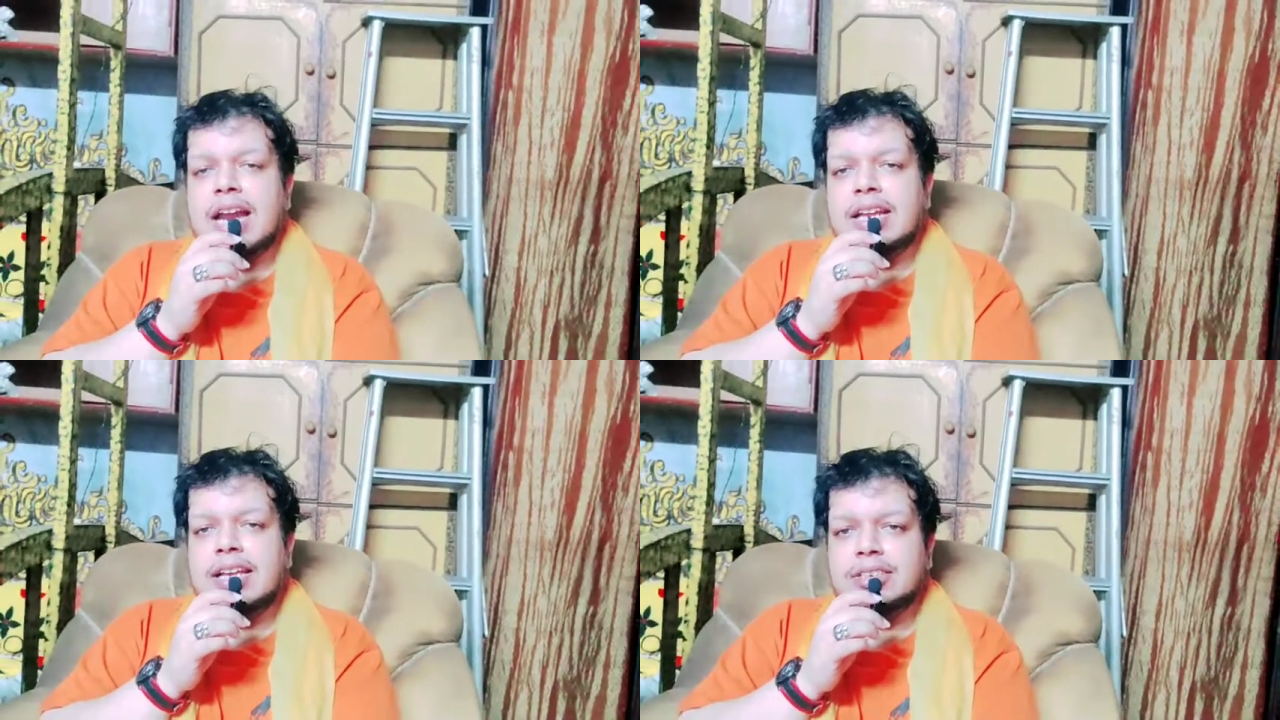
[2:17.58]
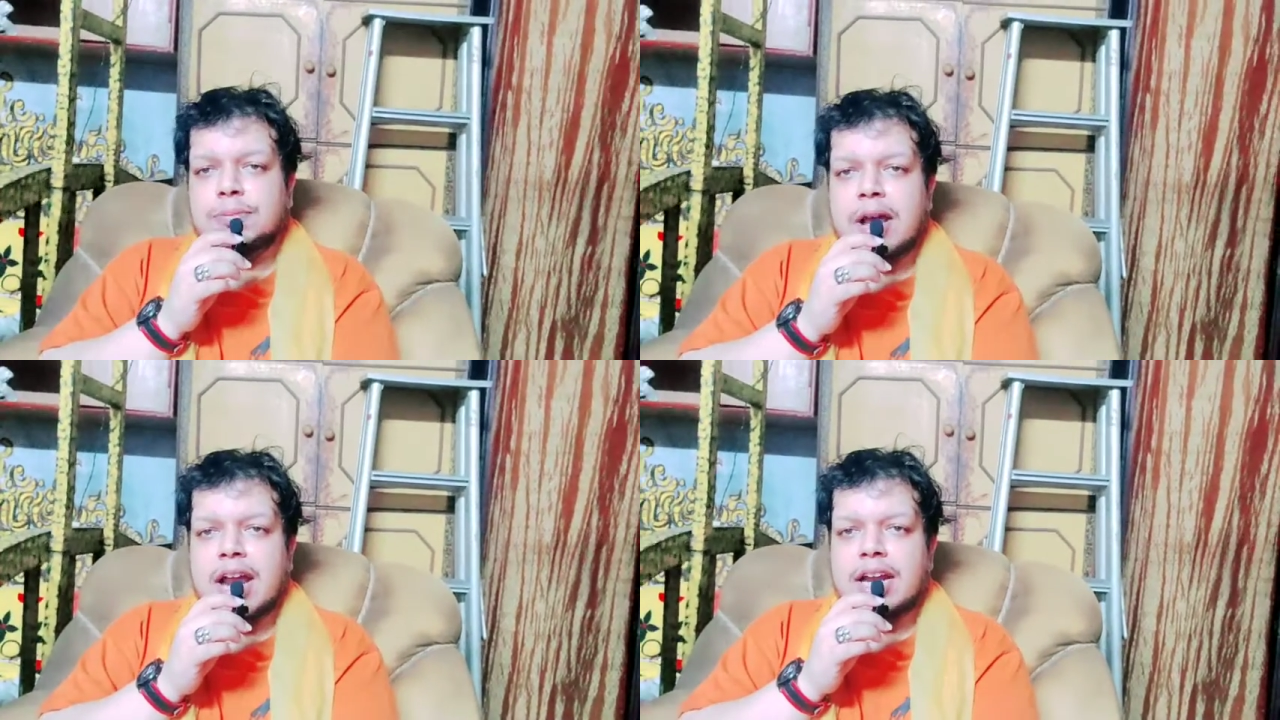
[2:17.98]
And
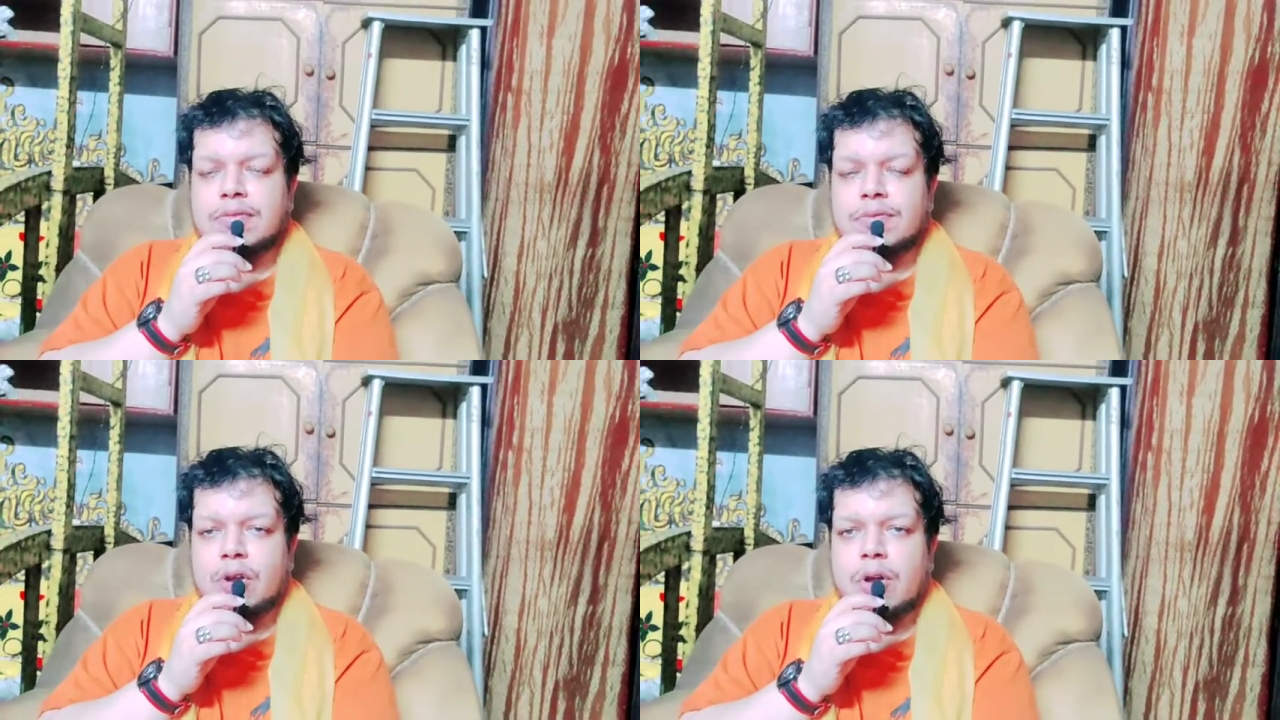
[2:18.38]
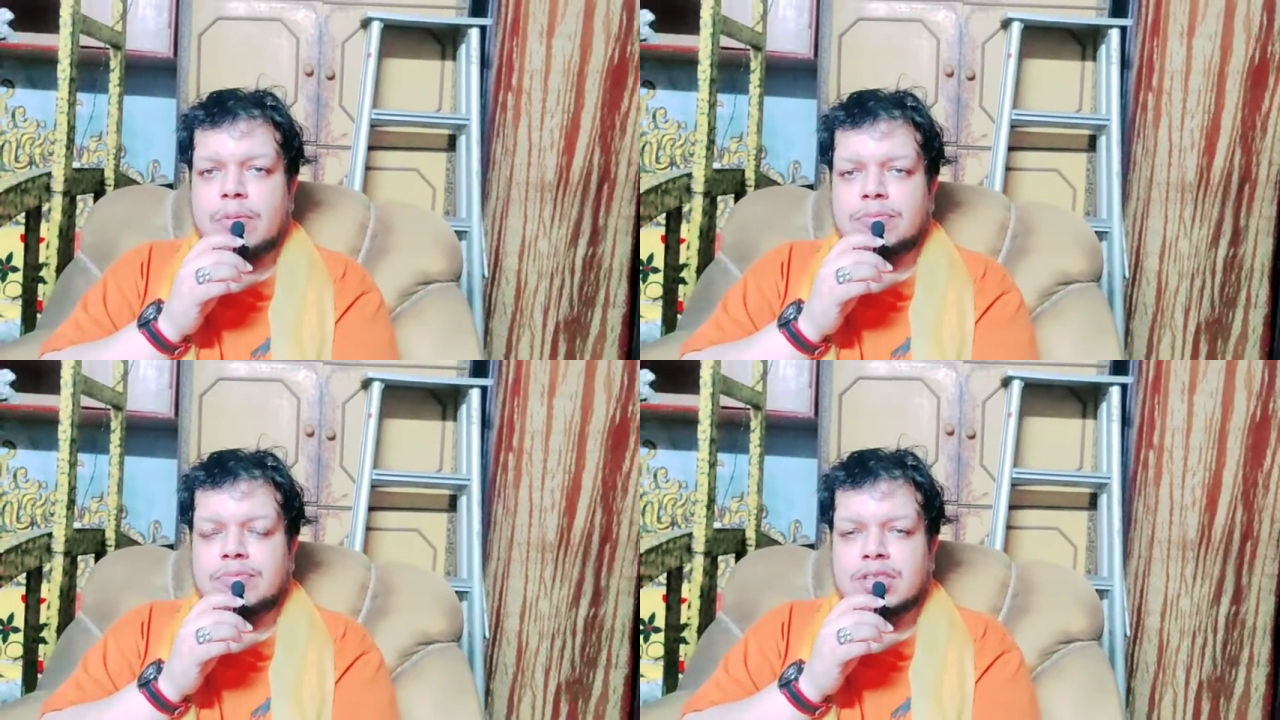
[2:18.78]
inspired
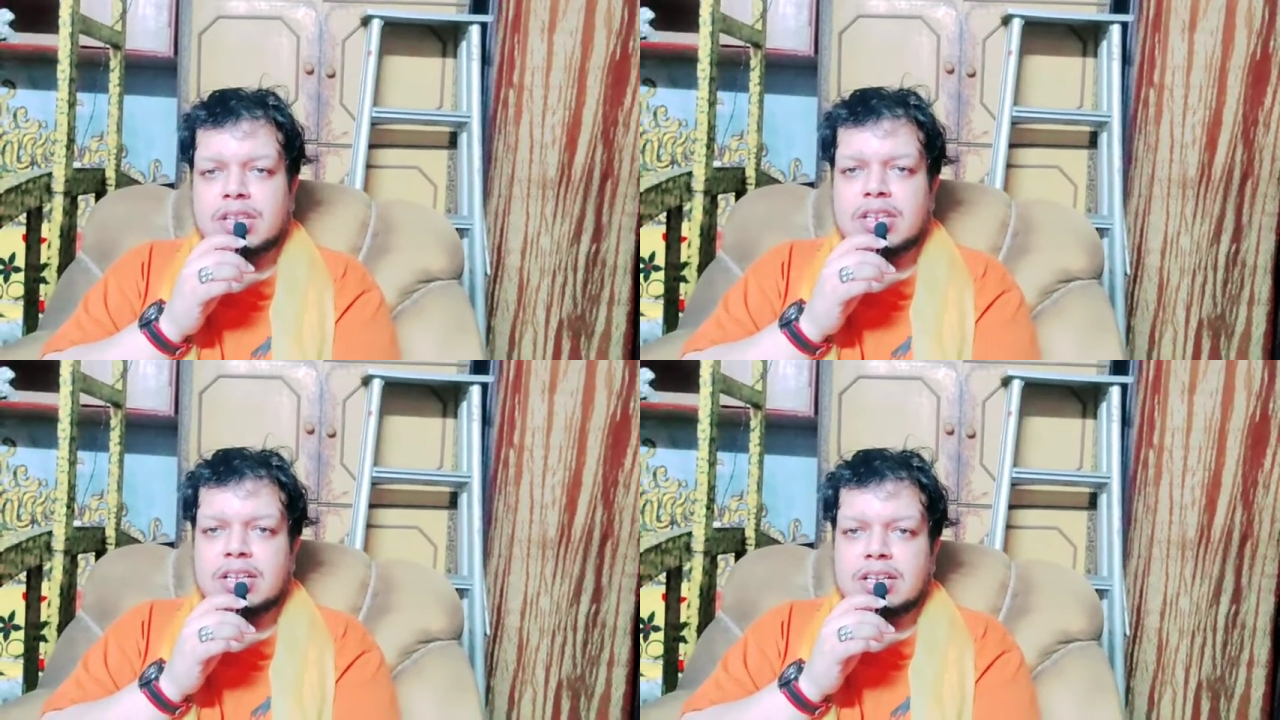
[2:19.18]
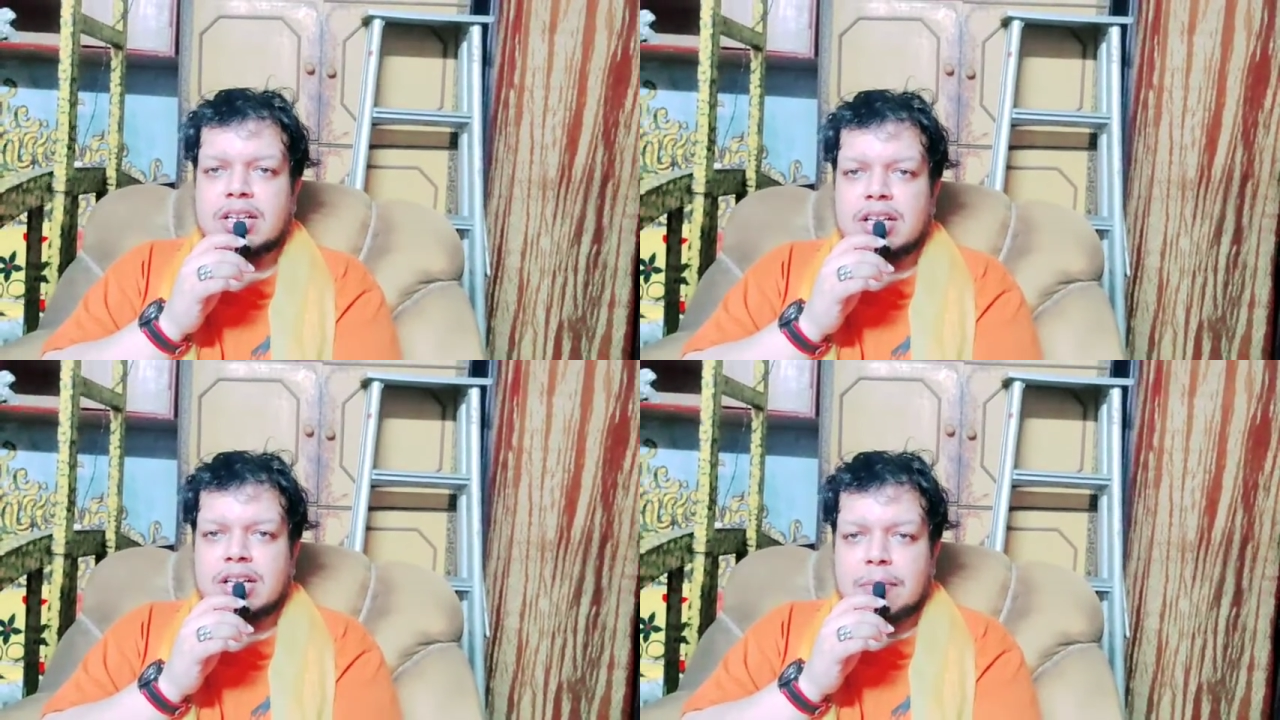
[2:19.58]
from
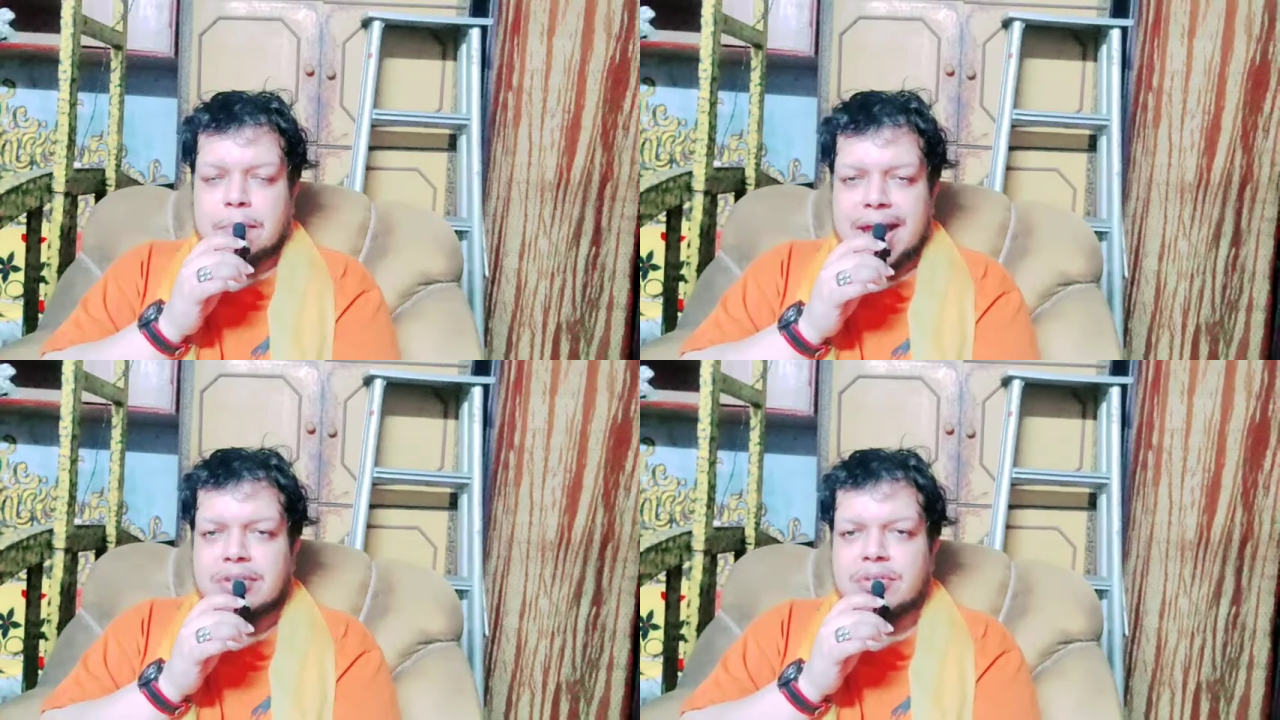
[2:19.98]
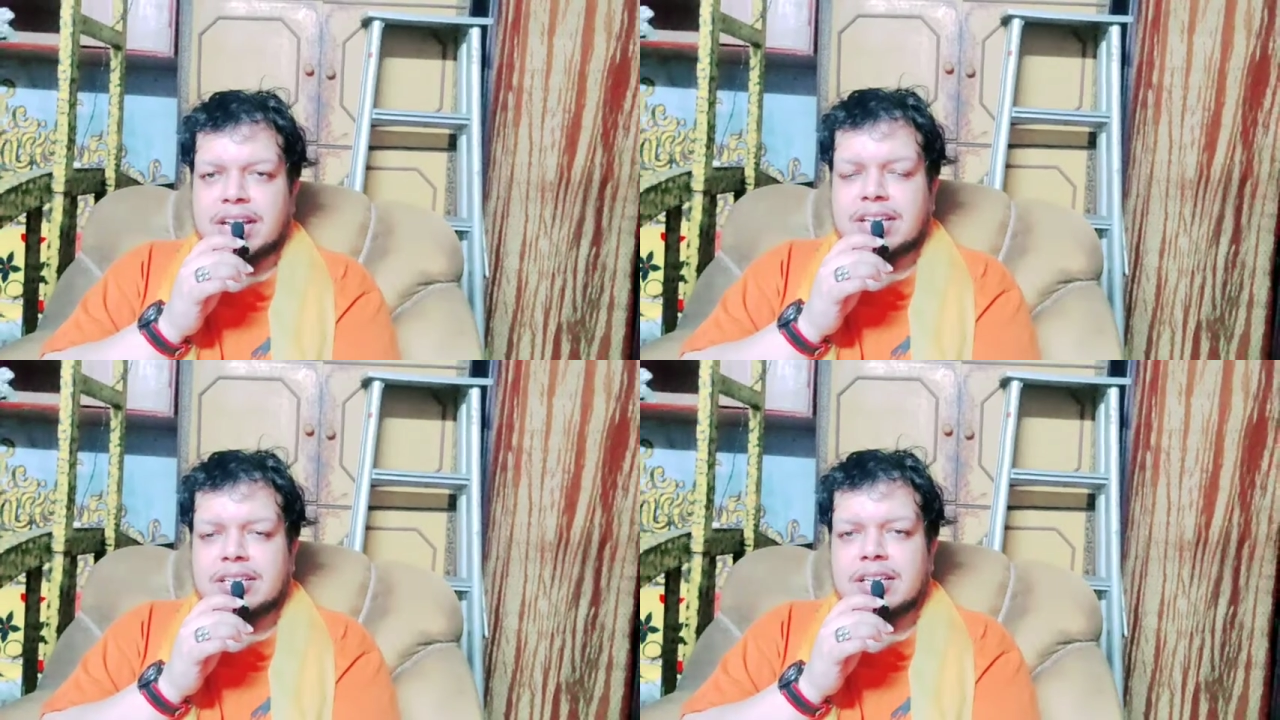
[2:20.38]

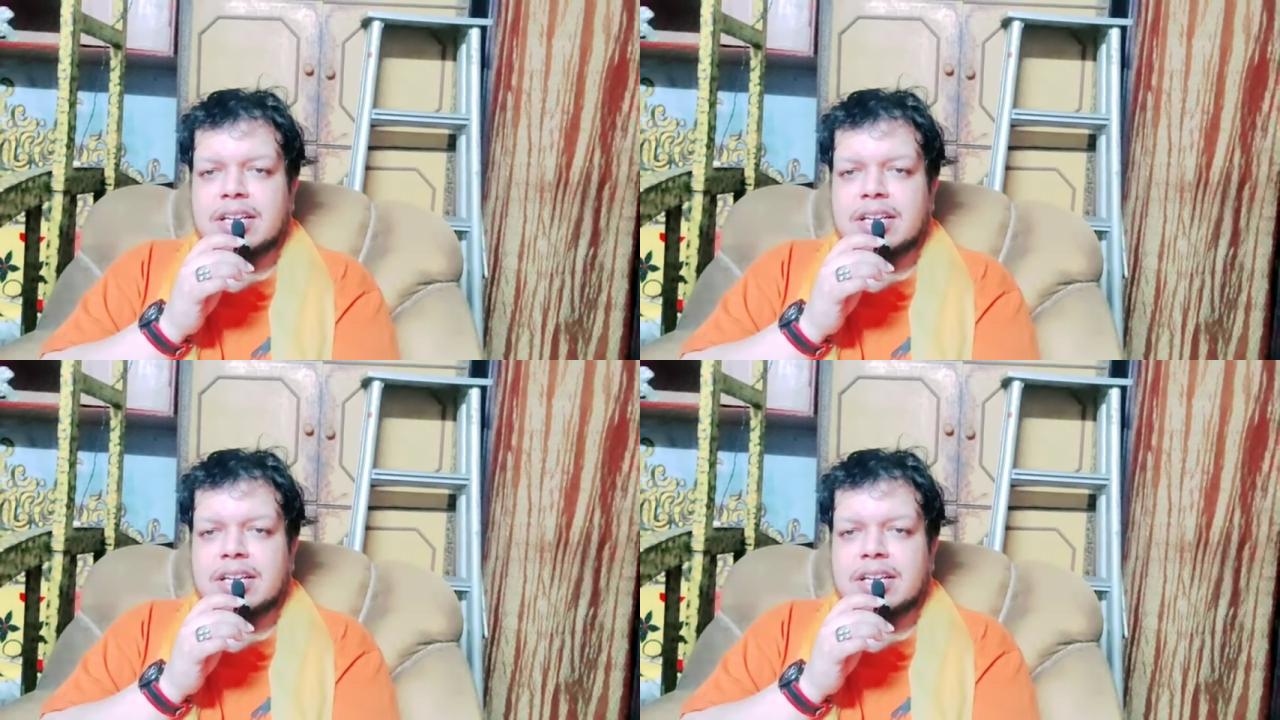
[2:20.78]
Mandrake,